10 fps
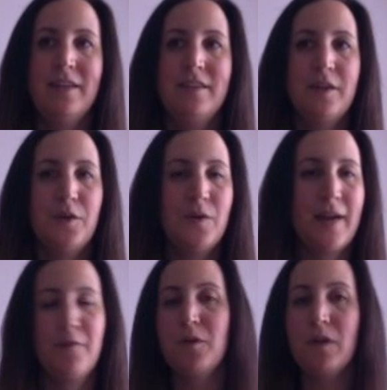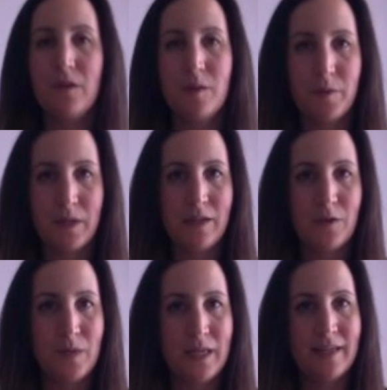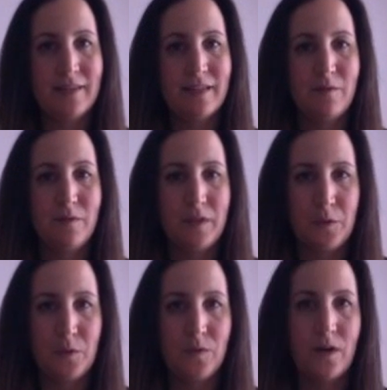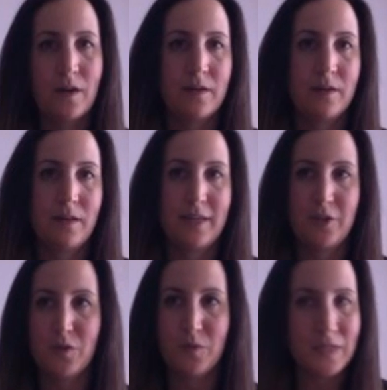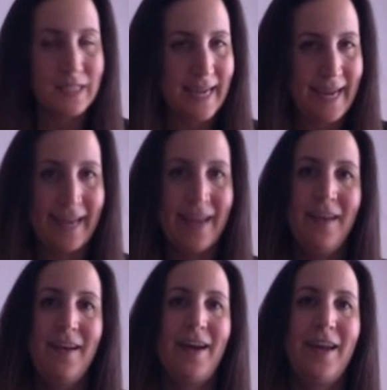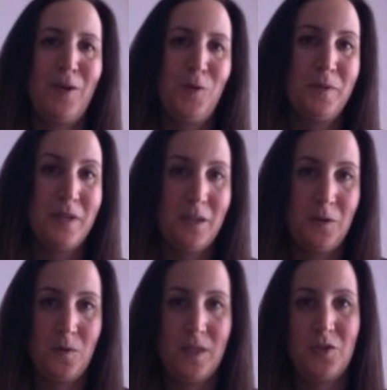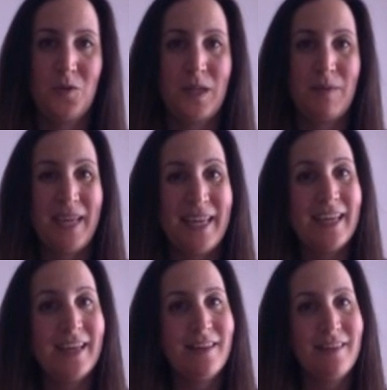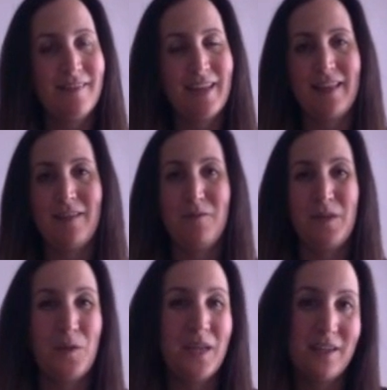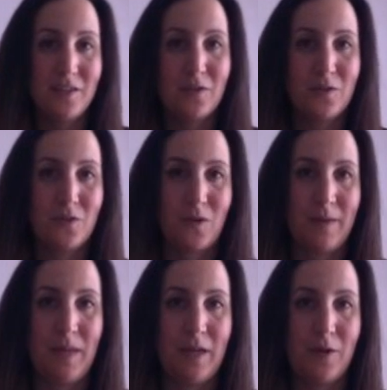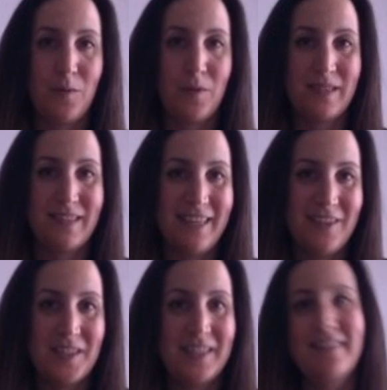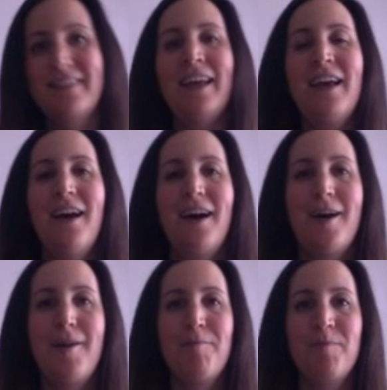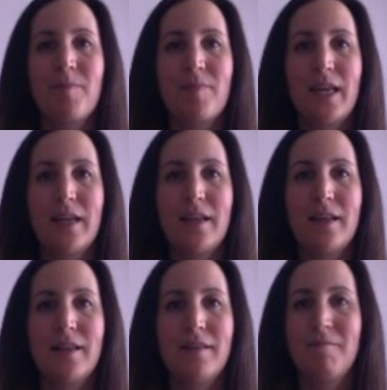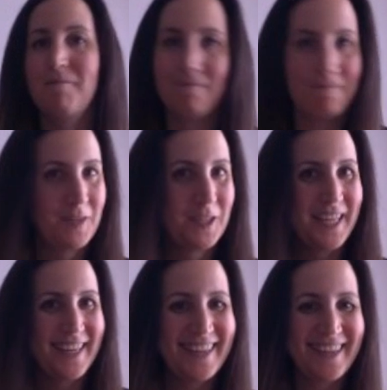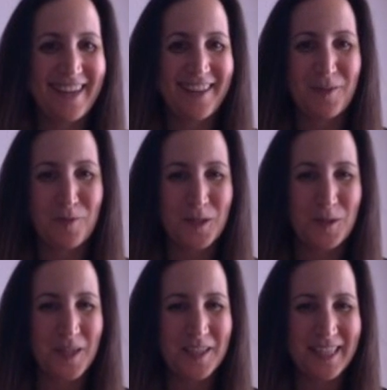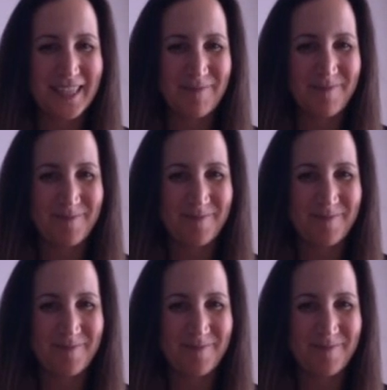So after you complete your readings and view our lecture for today, I hope that you enjoy making and then viewing each other's GrantMaker presentations. Good luck. I look forward to watching them.